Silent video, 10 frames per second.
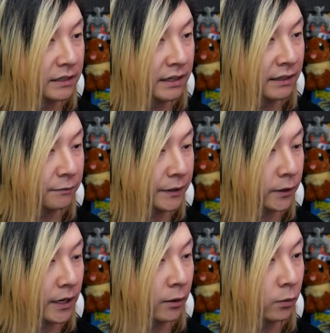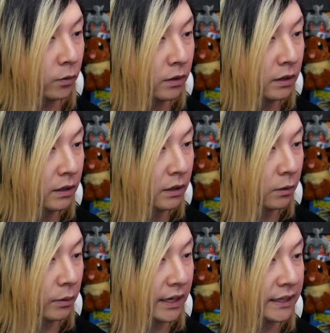and figure out
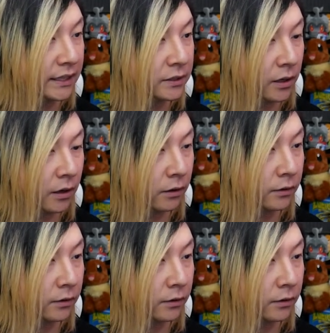why things are